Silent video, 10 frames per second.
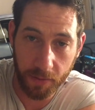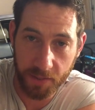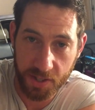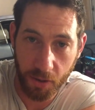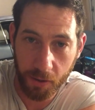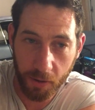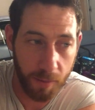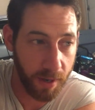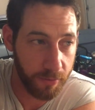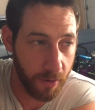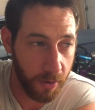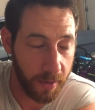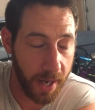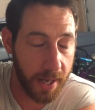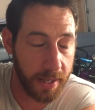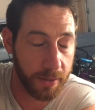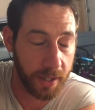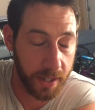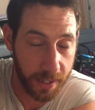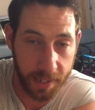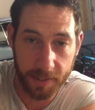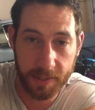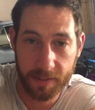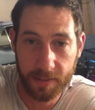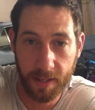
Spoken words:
of the starter on my phone, and it clicked.